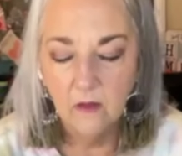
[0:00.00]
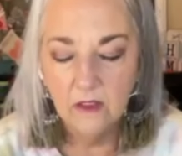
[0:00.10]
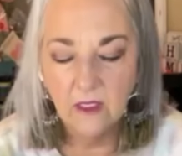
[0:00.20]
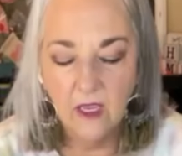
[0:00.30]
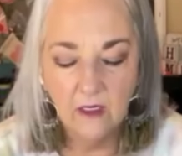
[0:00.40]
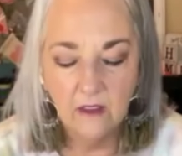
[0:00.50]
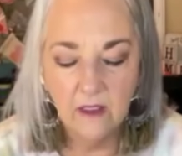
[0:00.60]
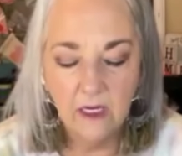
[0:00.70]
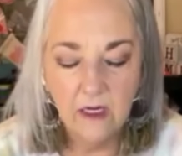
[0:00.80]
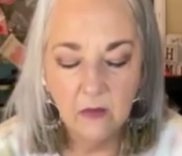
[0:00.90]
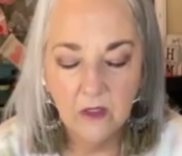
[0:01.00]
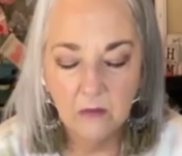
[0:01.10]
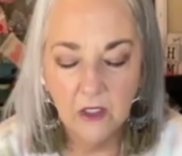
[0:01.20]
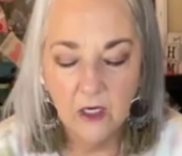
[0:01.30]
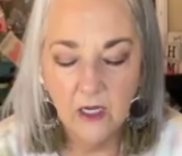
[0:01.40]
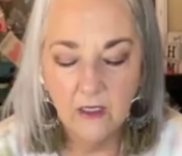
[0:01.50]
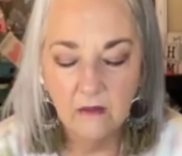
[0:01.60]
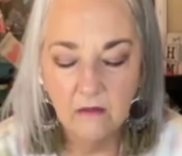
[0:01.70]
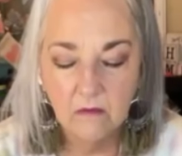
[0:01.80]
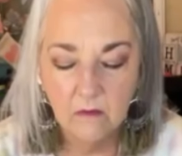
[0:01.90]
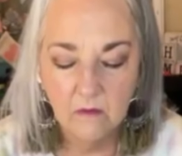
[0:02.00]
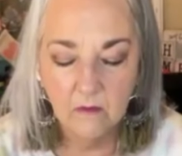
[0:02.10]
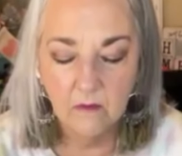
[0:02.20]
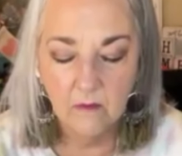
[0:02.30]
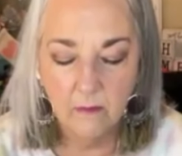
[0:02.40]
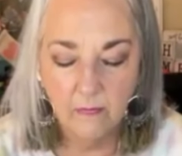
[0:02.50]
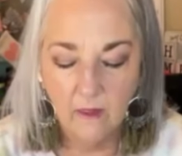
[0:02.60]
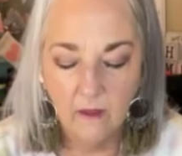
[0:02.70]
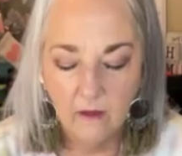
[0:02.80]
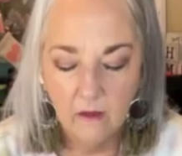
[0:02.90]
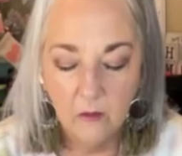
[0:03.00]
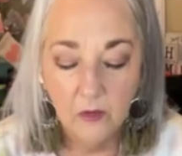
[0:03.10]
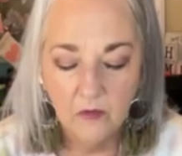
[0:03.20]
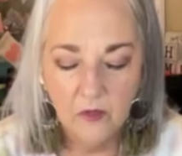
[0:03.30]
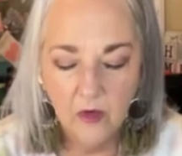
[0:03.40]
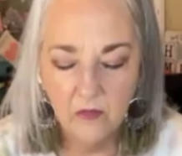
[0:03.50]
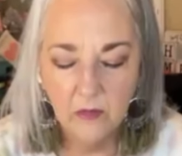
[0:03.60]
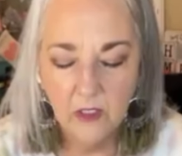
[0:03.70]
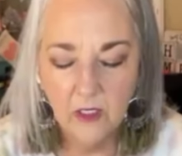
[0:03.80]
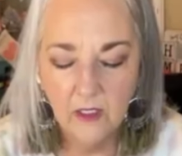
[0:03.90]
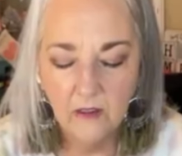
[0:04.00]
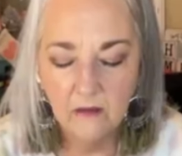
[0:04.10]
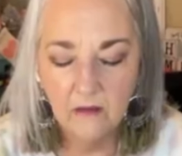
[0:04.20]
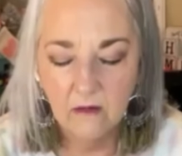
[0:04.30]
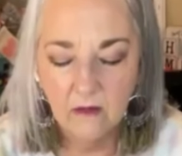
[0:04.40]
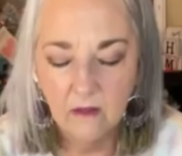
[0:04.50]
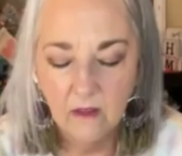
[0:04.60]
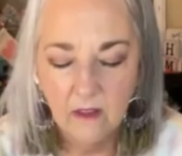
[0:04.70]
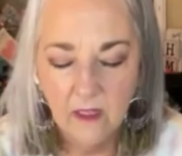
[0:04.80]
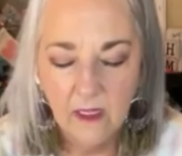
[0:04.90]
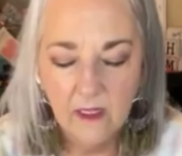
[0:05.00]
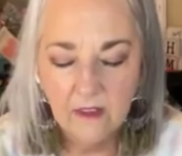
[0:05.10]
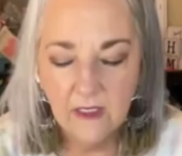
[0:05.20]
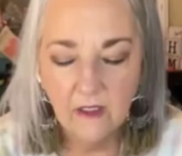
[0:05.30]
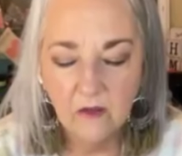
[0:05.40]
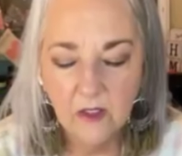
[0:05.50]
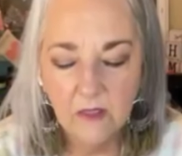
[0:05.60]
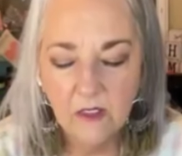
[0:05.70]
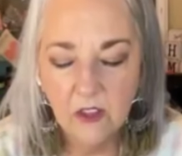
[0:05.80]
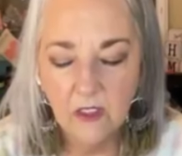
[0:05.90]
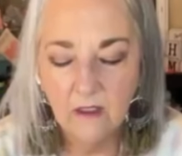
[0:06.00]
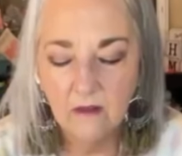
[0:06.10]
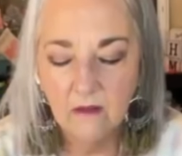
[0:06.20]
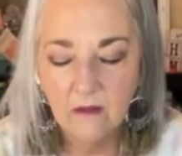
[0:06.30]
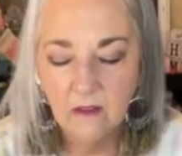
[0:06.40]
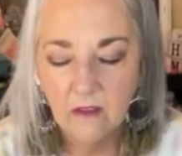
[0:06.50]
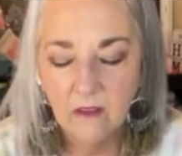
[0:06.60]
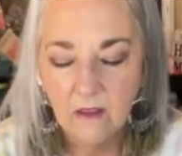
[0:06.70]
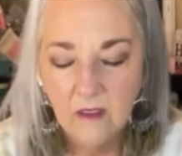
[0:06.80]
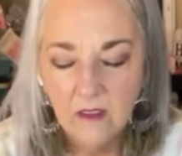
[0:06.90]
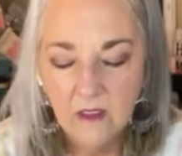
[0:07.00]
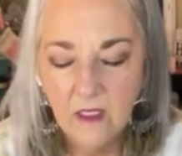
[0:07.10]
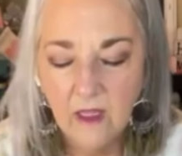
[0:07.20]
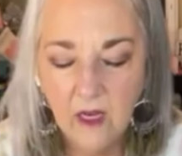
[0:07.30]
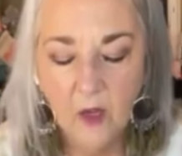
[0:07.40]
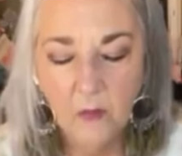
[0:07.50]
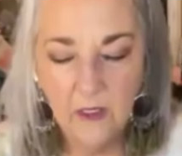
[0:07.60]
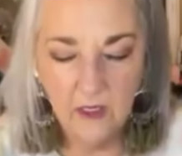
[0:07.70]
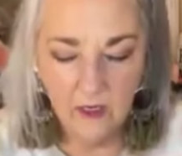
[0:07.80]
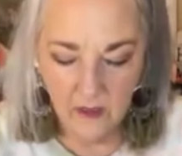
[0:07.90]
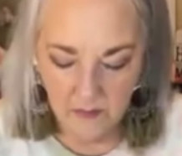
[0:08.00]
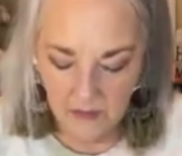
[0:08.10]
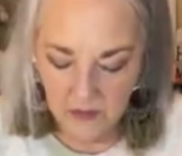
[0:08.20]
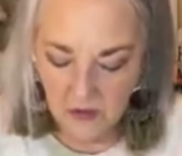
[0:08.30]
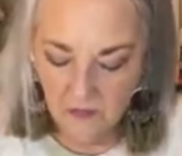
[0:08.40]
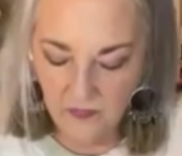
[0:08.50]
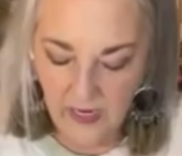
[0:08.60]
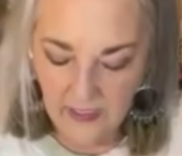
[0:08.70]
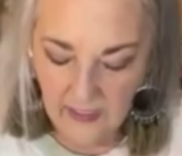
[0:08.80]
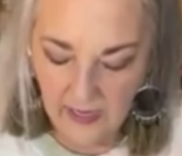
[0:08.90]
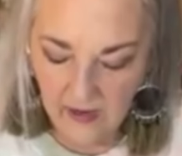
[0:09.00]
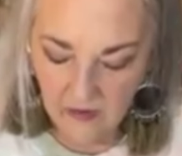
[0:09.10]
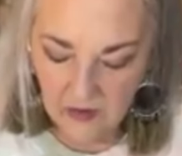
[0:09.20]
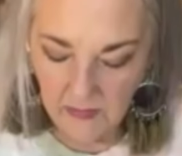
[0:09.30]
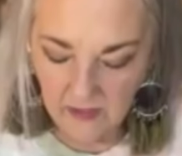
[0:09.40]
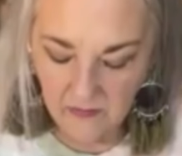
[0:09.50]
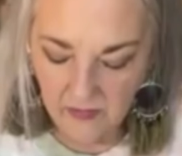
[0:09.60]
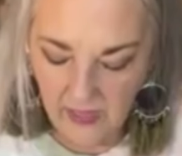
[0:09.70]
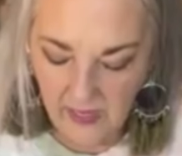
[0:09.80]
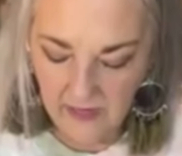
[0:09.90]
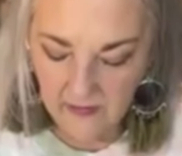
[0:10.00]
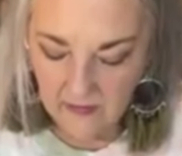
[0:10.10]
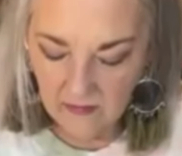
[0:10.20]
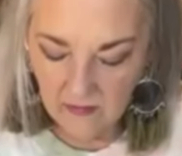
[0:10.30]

Oh, it's kind of neat with them cut, with a few of them cut. It gives it a little dimension. Then I open it up, and I'm just going to flatten it out to make it flat.